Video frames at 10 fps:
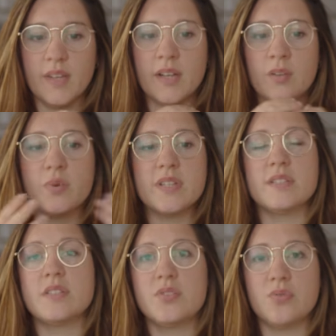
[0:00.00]
And with
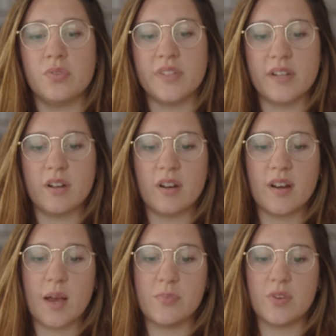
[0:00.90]
this tool, the Color
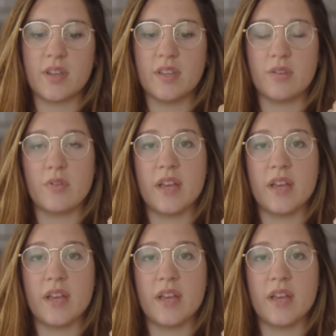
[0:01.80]
Lab, you